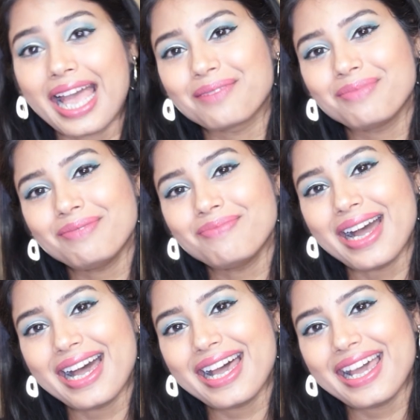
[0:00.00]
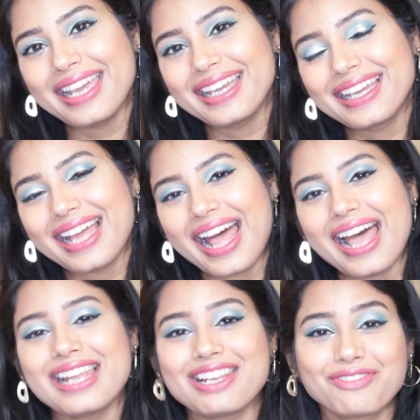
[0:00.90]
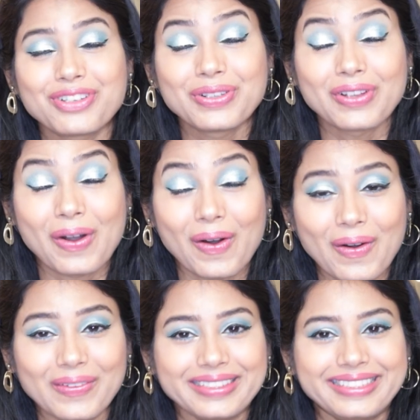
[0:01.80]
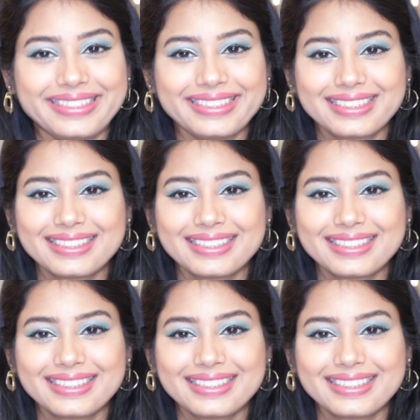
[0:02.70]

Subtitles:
and bye-bye. I love you all.